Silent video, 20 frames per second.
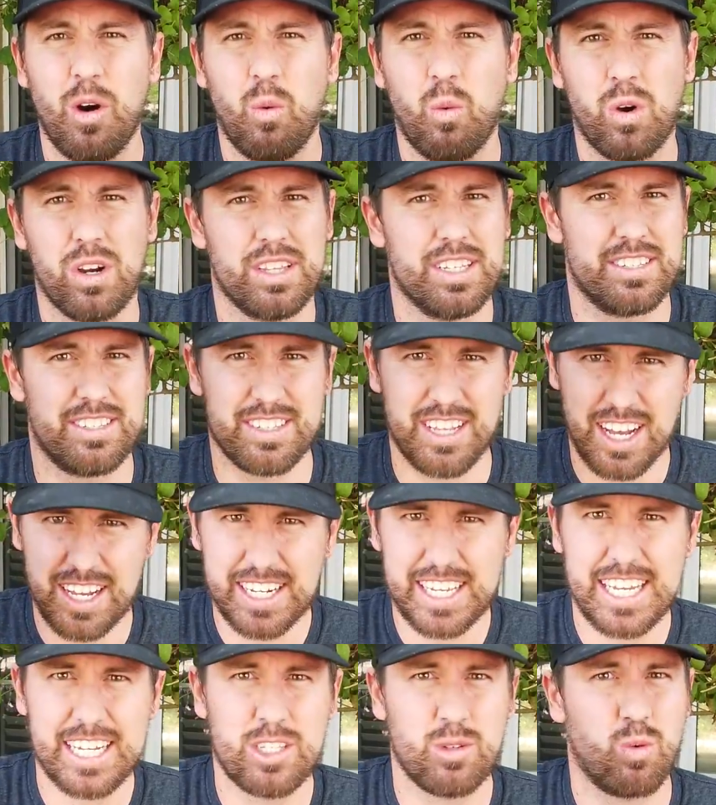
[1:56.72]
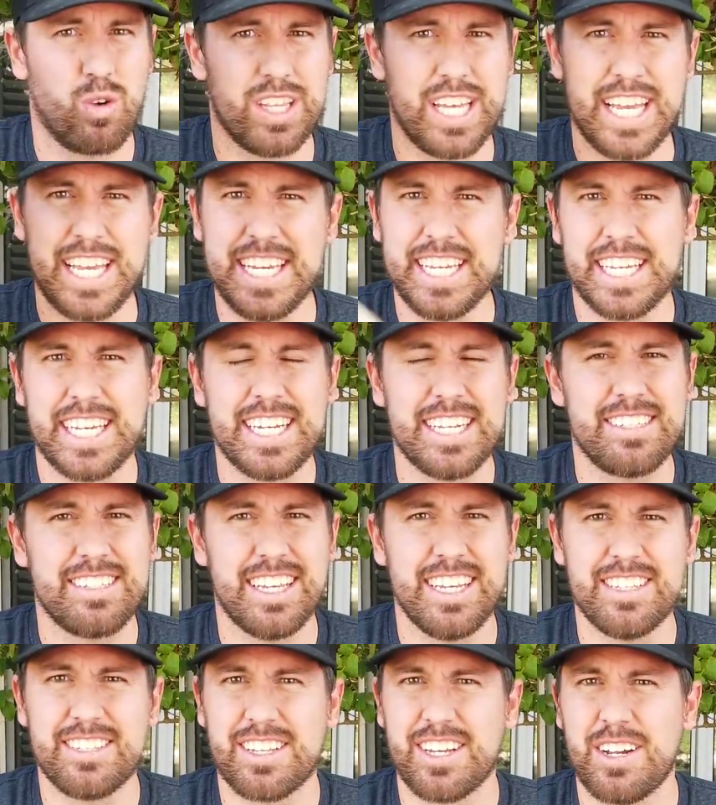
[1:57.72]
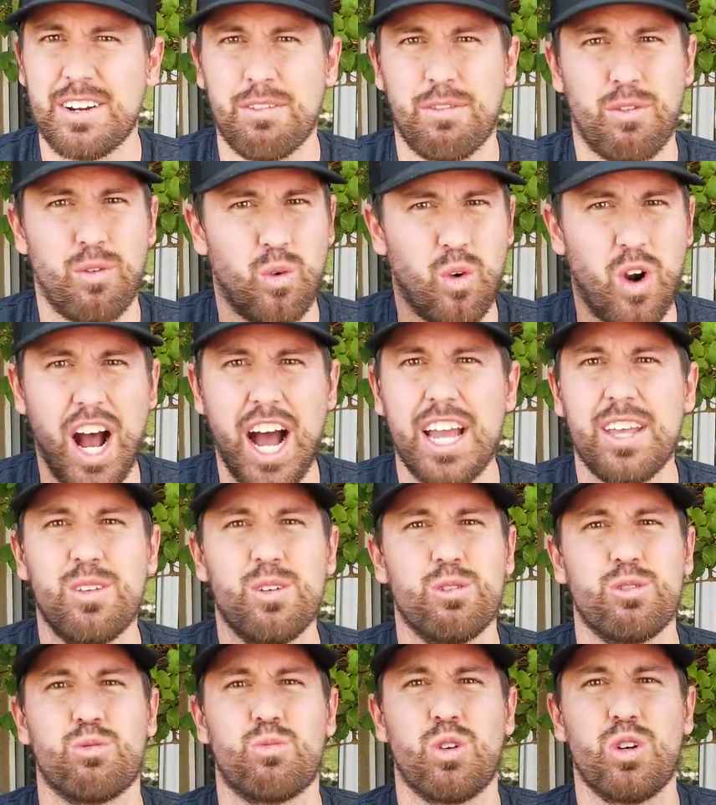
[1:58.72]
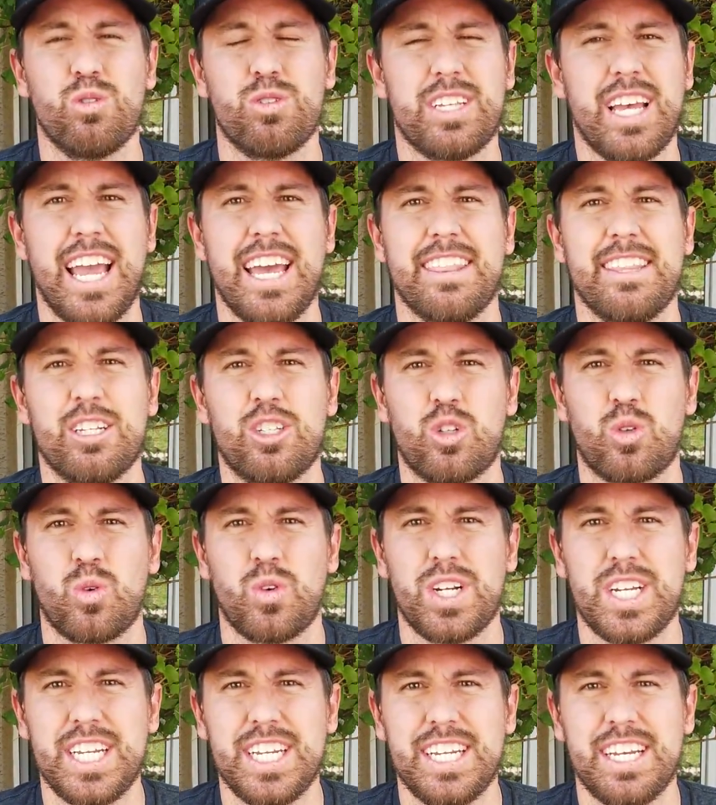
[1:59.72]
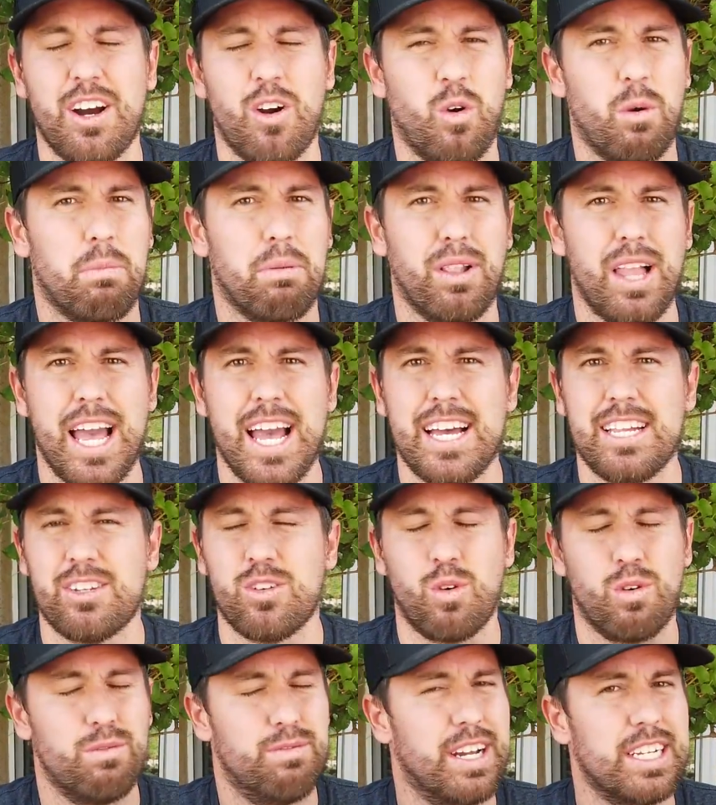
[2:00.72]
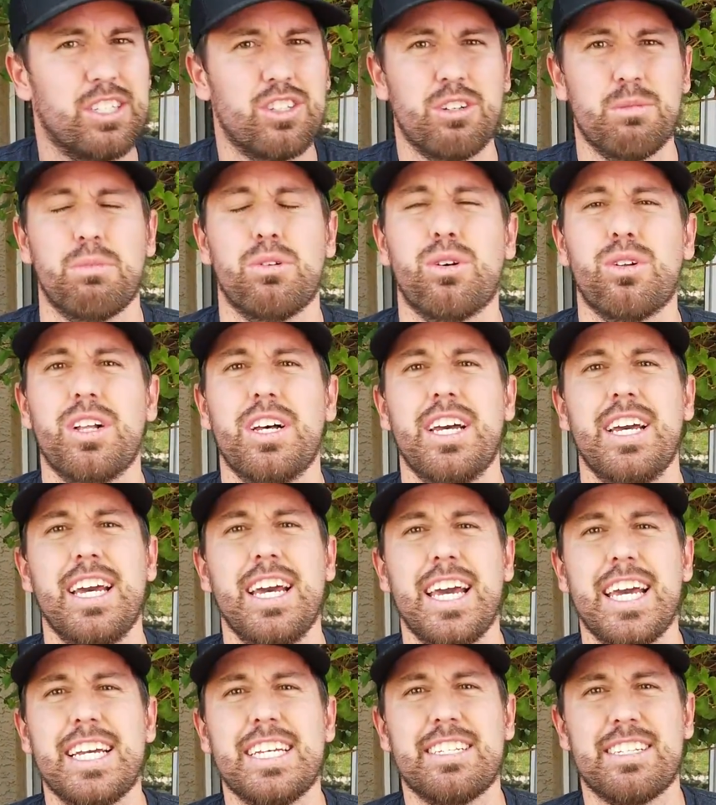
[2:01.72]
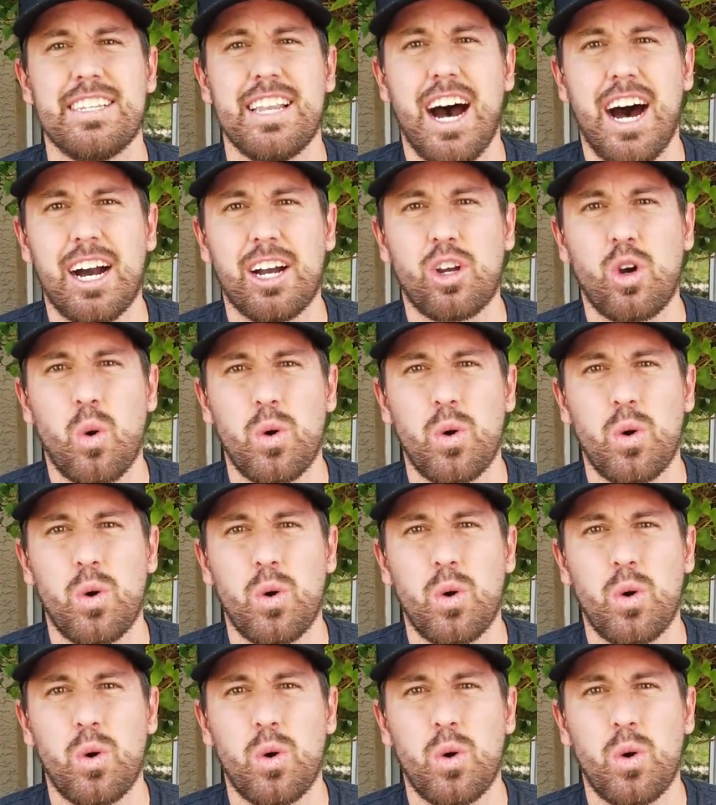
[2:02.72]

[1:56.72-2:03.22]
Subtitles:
where the sun gets, where the heat gets, it's gonna fry those roots, and the tree or plant or vegetable is not